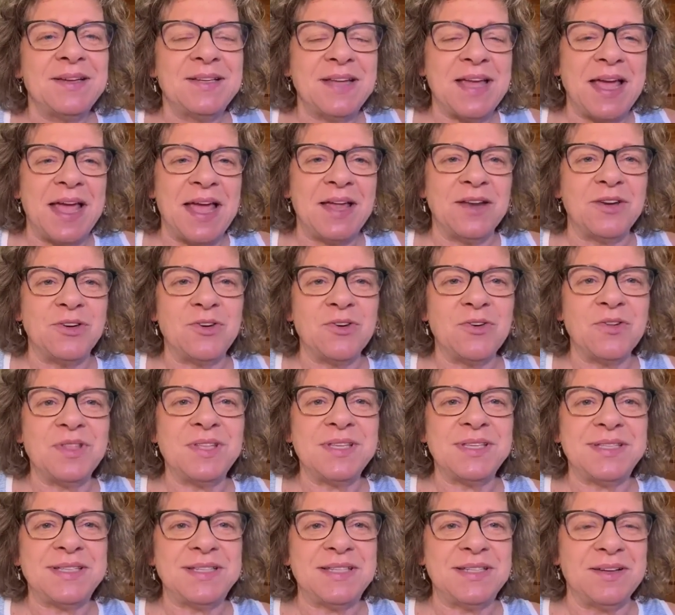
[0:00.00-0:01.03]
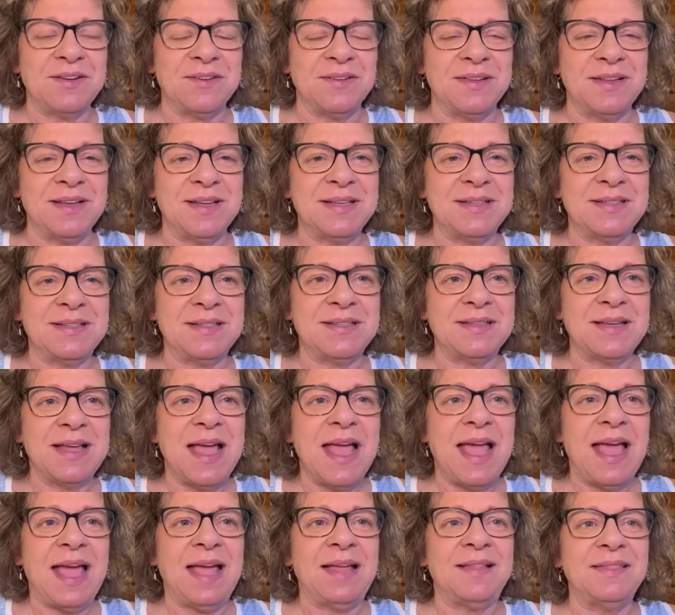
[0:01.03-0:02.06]
to enter the stillness
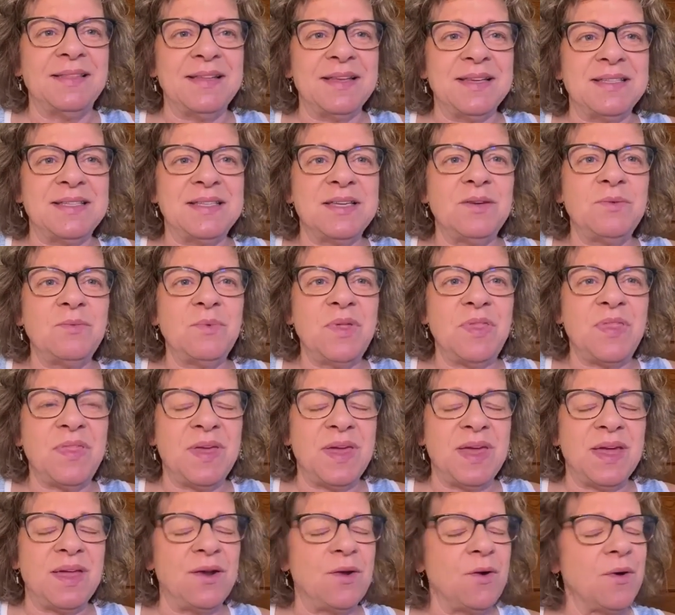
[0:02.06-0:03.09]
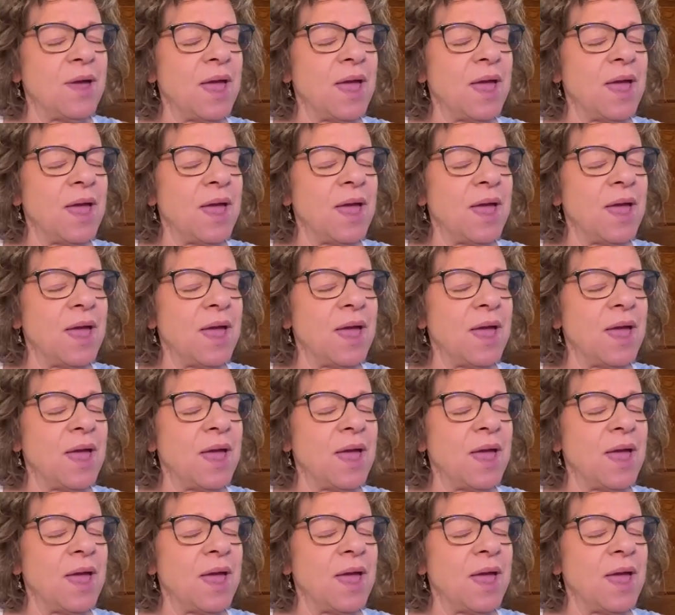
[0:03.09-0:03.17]
and listen within?